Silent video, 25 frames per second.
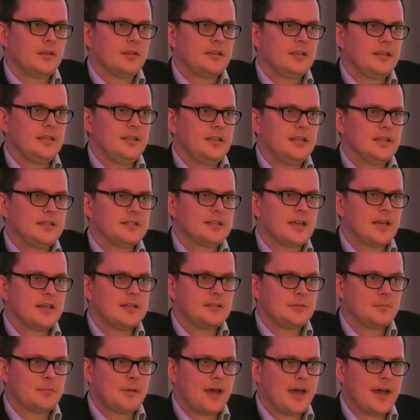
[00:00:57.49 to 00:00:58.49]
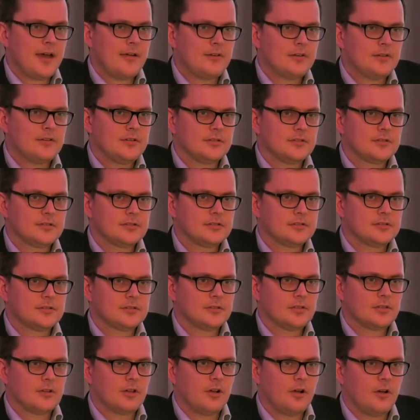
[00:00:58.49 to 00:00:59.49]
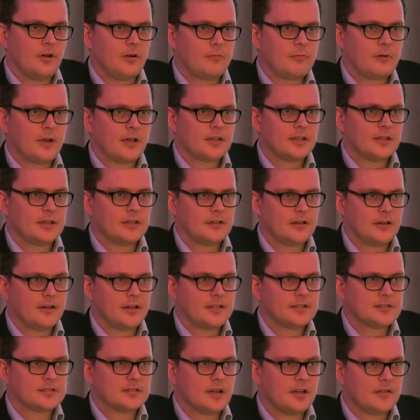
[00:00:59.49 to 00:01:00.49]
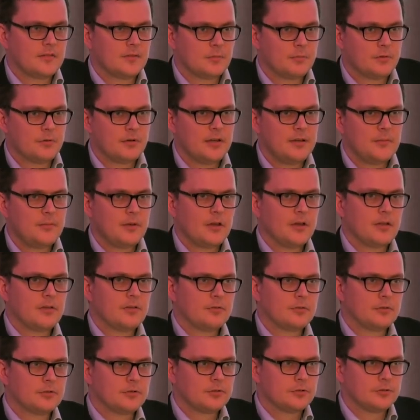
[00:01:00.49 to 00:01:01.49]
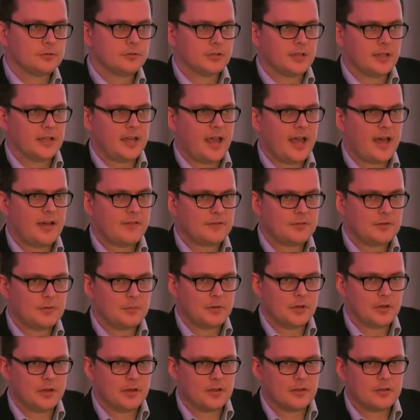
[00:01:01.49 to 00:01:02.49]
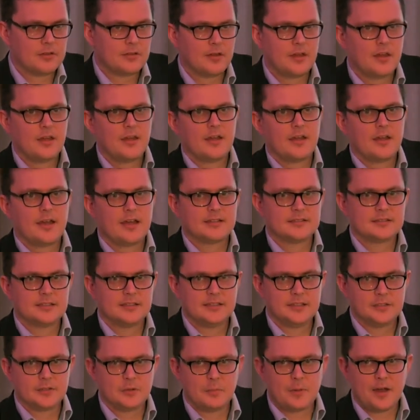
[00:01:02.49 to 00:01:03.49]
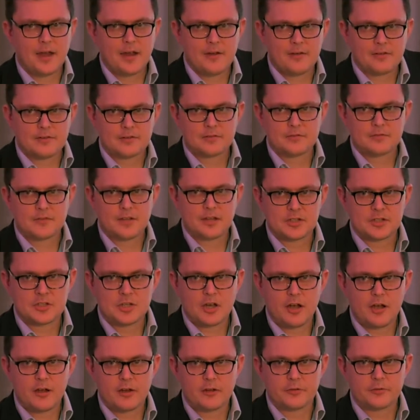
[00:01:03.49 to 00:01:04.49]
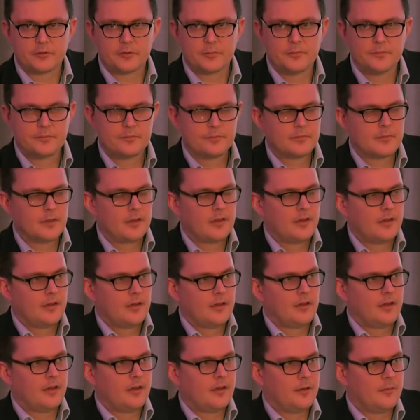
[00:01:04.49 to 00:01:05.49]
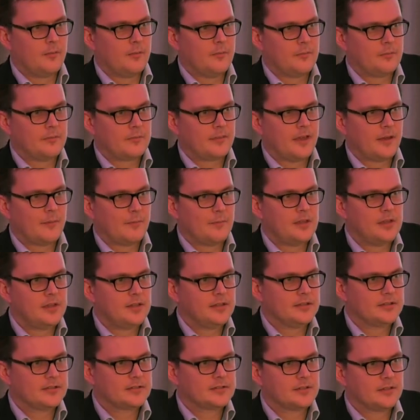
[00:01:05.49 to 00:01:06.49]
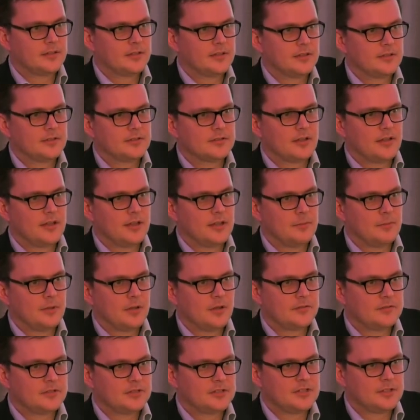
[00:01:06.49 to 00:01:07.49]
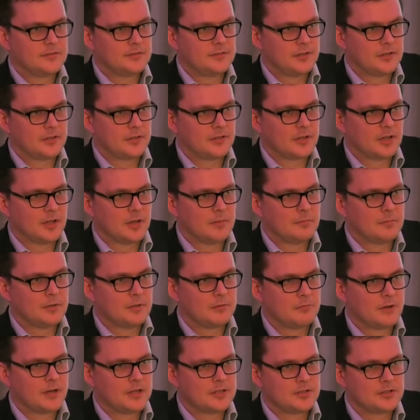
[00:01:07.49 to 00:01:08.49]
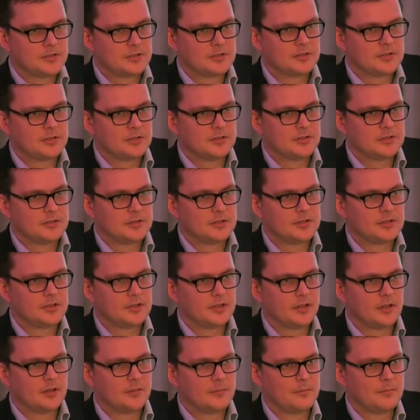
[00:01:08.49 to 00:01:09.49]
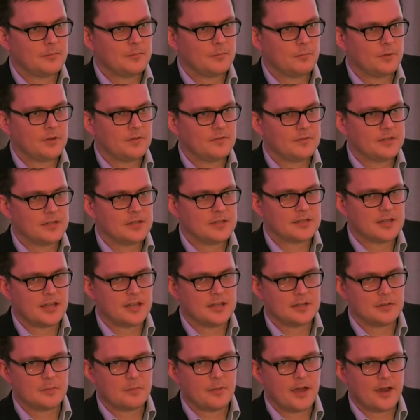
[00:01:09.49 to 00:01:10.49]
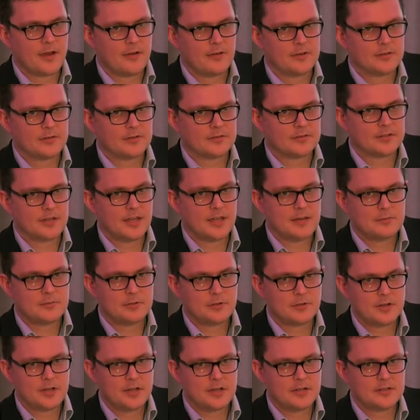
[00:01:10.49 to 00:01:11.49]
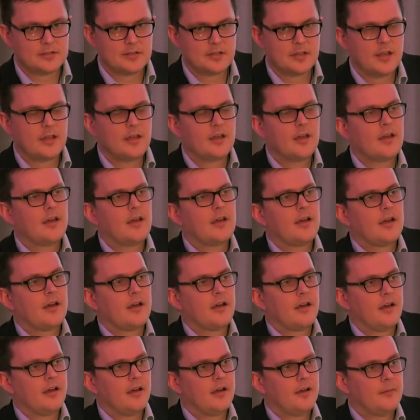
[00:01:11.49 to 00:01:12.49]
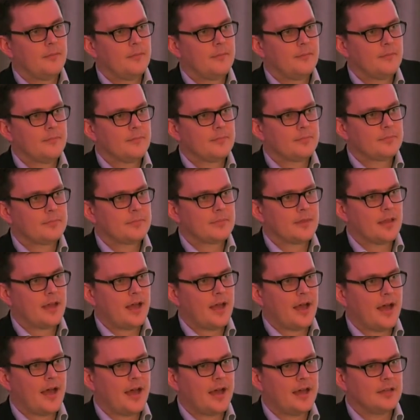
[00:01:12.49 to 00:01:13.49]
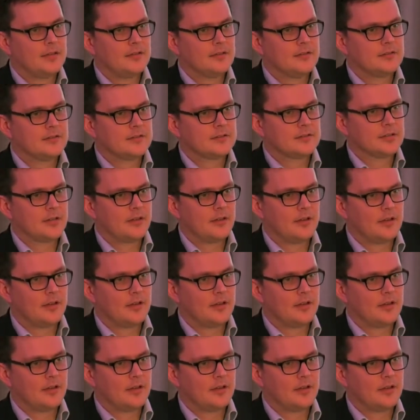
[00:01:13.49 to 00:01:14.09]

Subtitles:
the intended parents are recognised either pre-birth or shortly after birth as the legal parents of child. That means that a birth certificate can be registered with the intended parents named on it, and